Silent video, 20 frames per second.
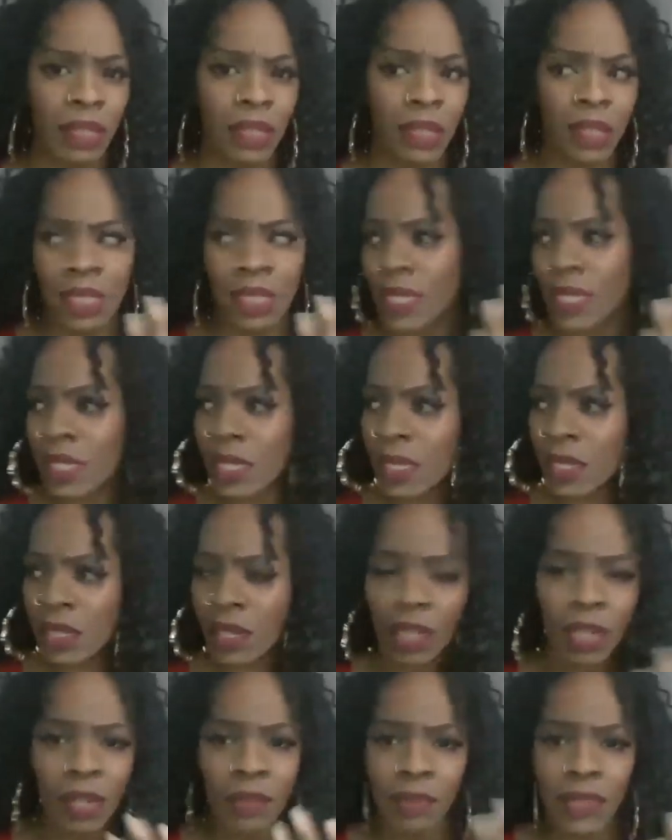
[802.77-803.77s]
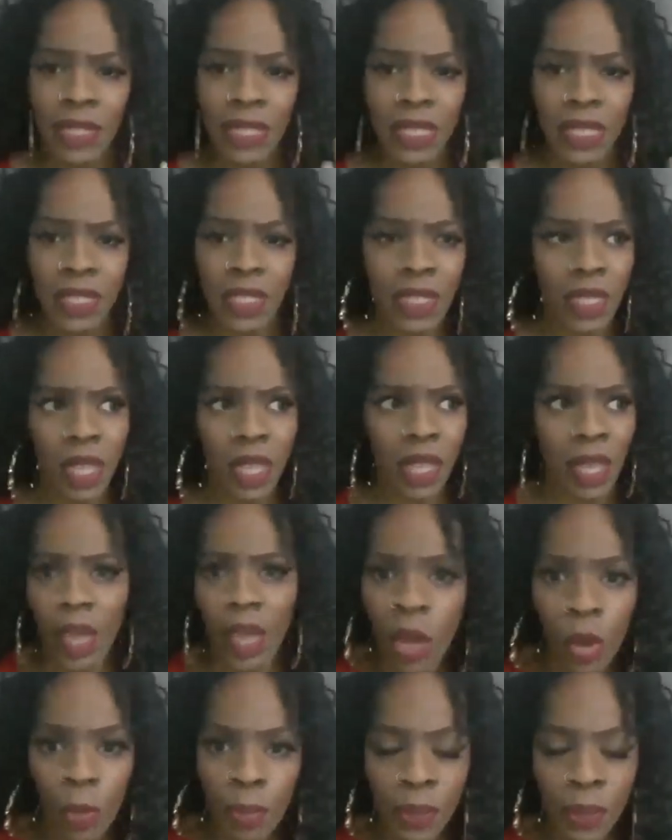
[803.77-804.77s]
this, none of this is
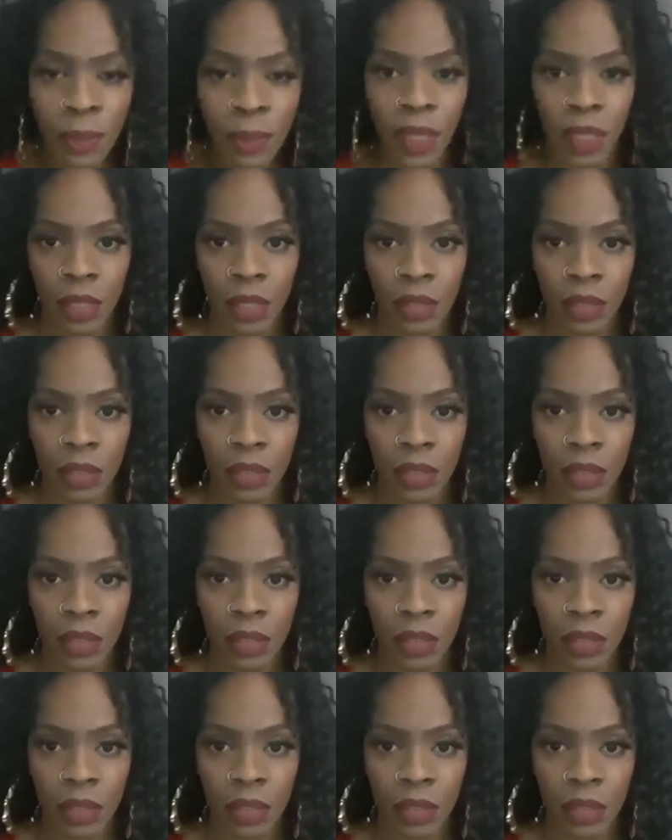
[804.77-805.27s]
helping me.